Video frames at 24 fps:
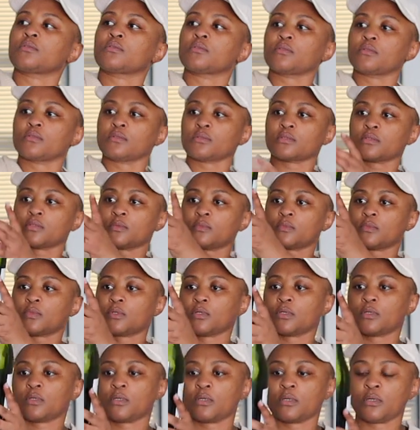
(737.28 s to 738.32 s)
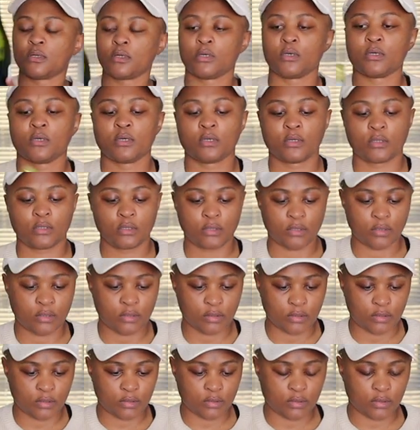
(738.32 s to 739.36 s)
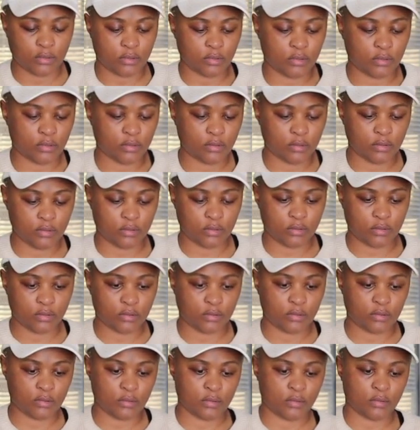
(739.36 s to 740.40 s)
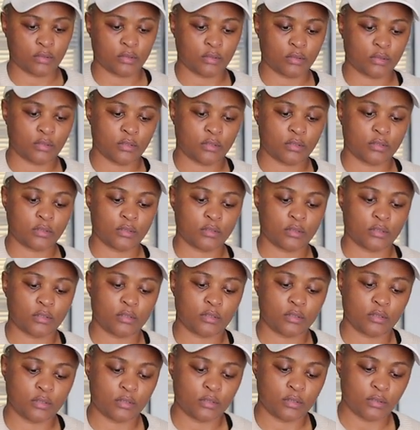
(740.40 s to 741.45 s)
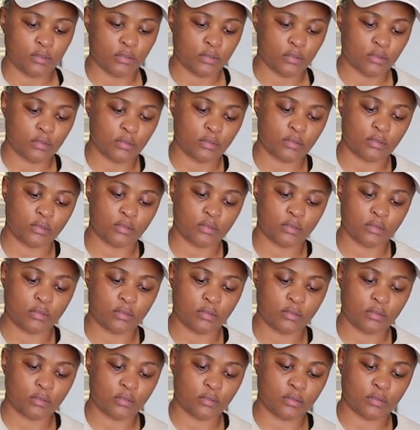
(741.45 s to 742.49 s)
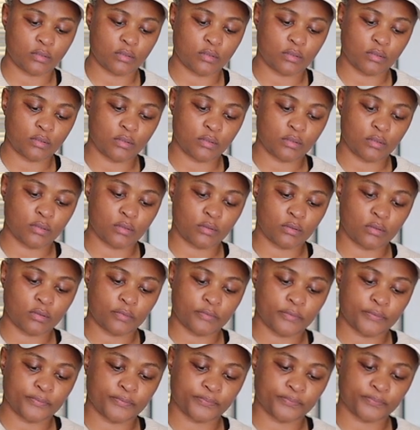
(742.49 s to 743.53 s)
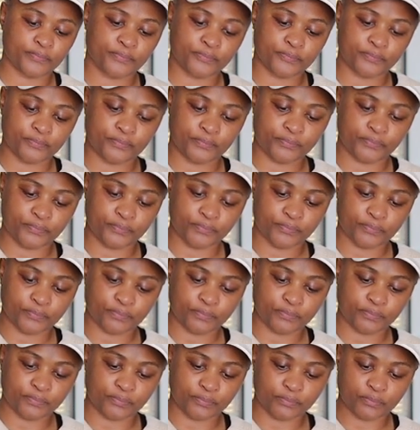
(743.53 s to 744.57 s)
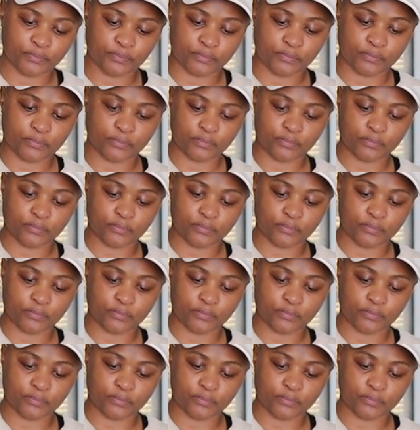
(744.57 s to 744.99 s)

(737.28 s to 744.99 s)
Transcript: (no one is talking)